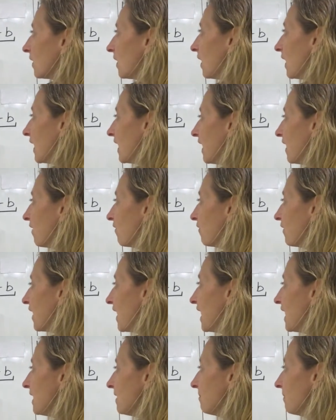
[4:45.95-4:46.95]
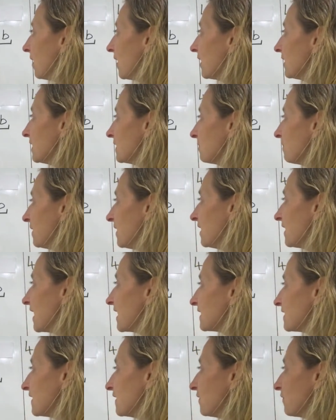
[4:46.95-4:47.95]
I have a minus b,
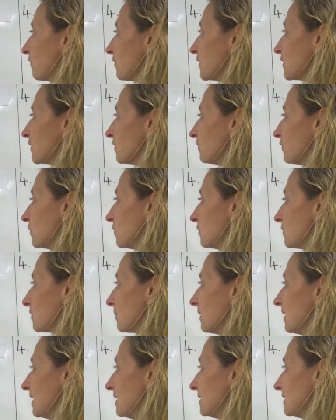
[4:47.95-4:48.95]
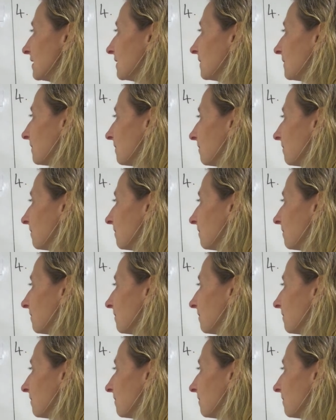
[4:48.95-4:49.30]
that's the difference of 2 squares.